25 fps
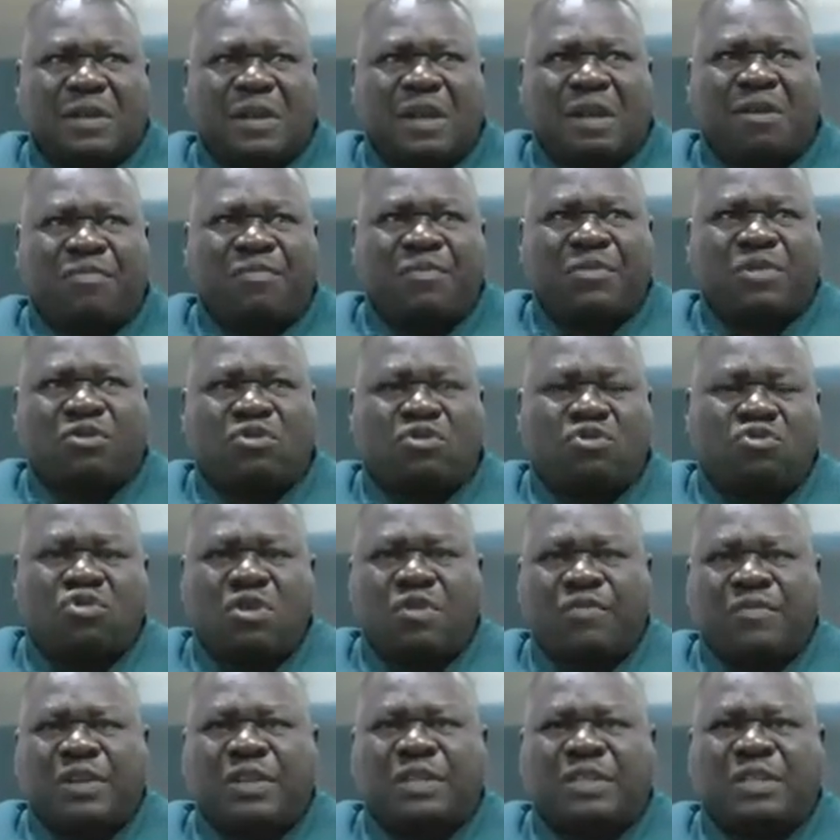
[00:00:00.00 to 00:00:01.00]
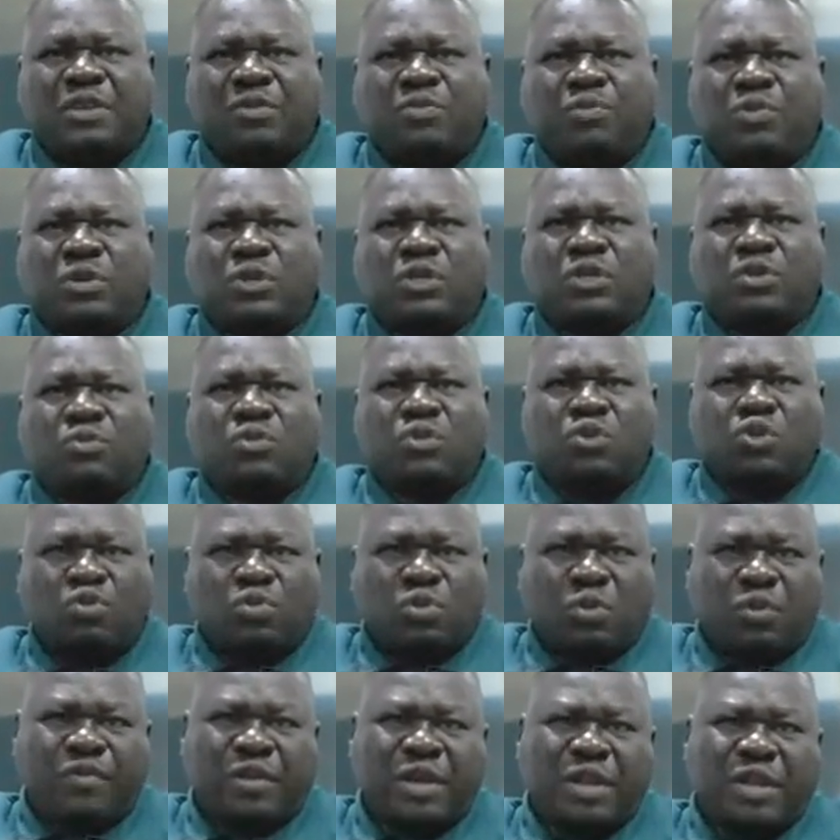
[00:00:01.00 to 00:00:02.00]
government should do everything possible to
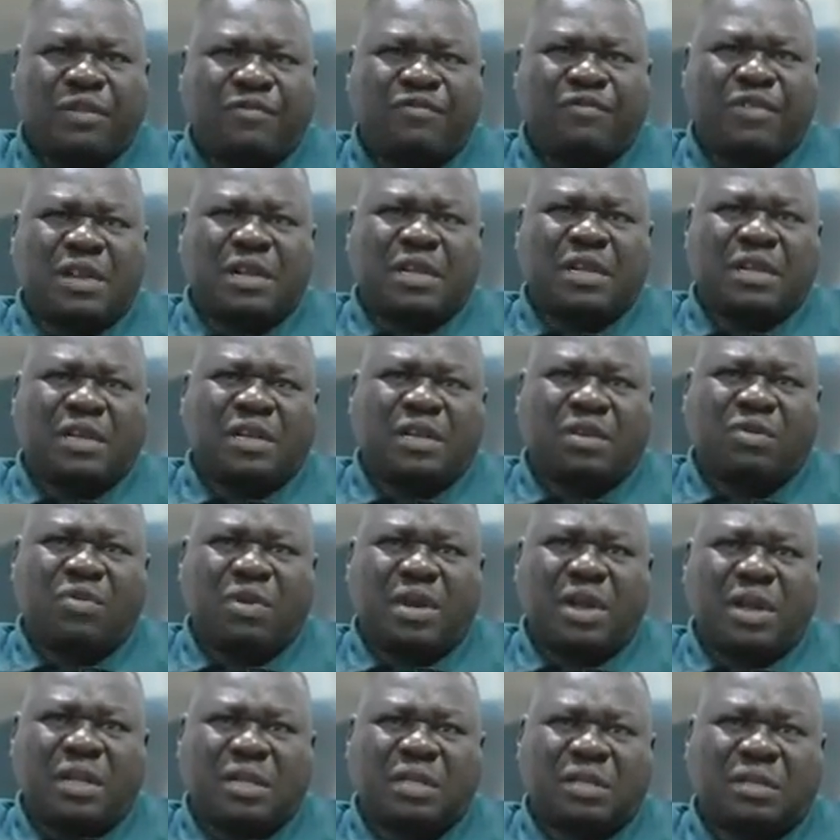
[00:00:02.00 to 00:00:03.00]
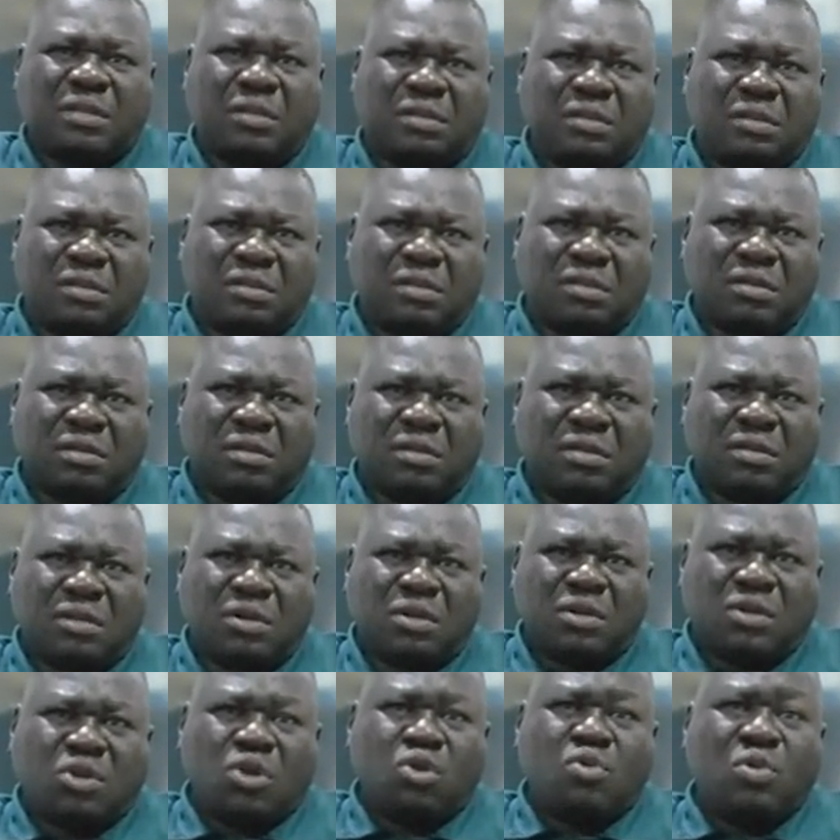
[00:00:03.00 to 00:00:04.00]
provide the funding required.
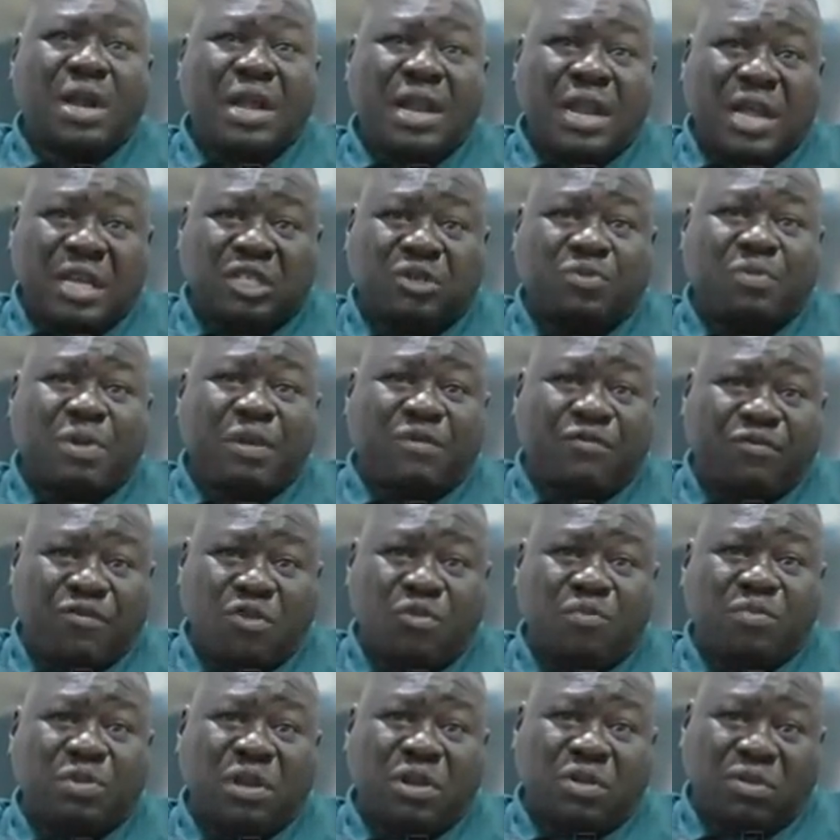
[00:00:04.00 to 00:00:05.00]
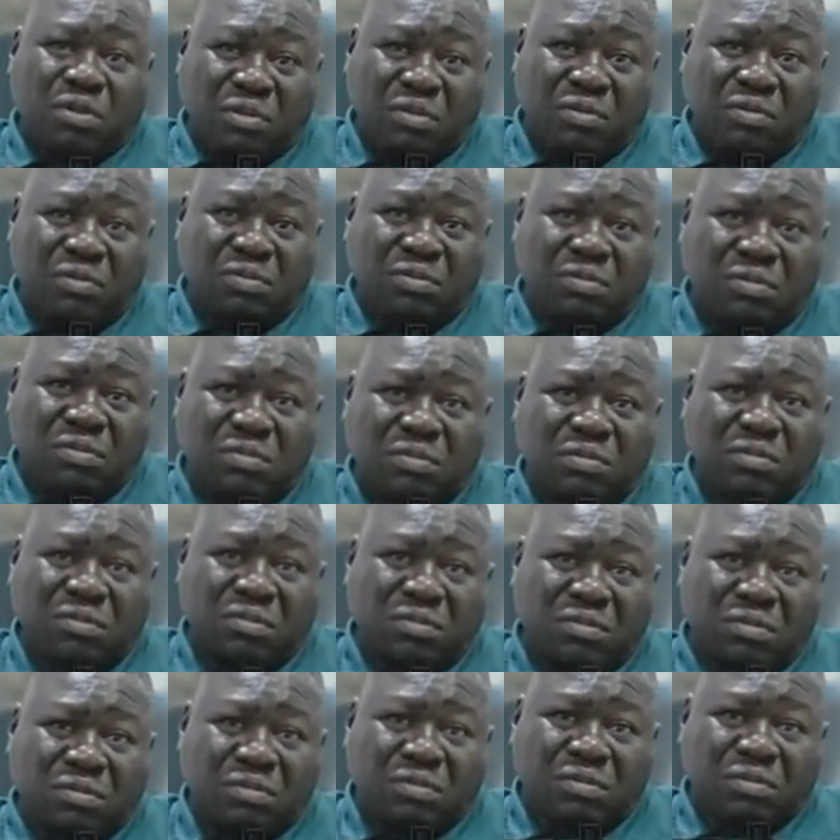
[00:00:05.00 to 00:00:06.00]
So we are less by 4 billion.
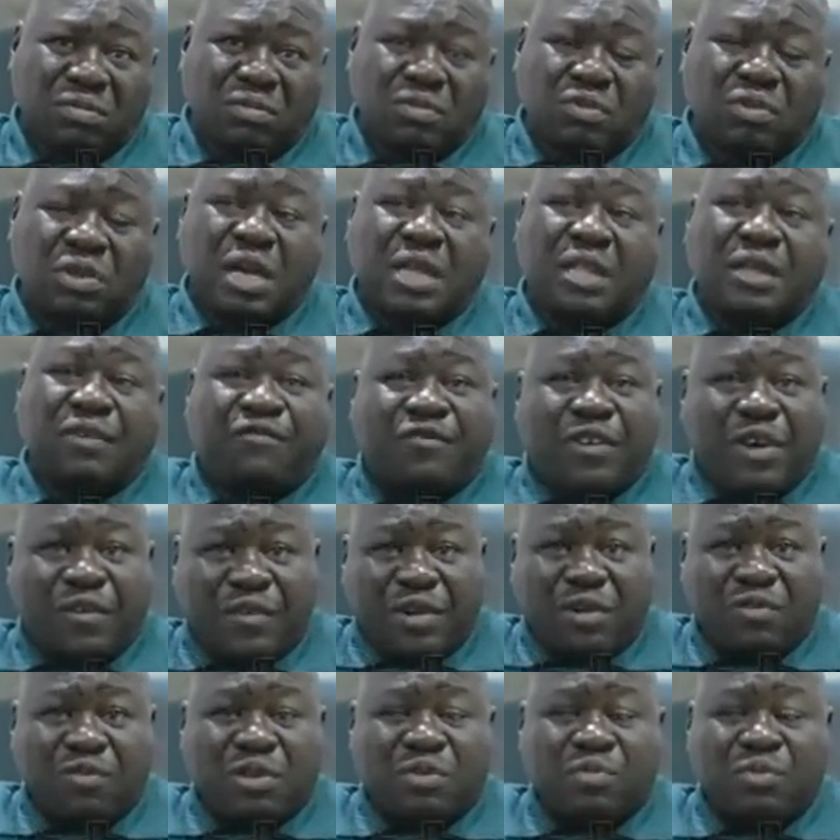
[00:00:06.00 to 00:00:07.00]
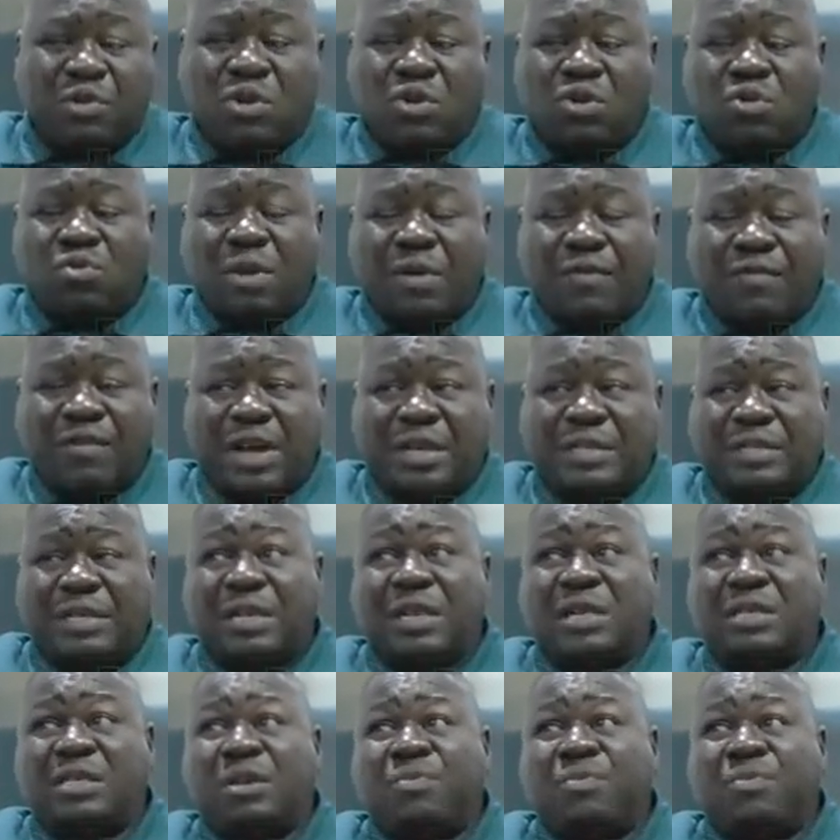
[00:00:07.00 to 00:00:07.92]
Okay. The other 500 million we have asked and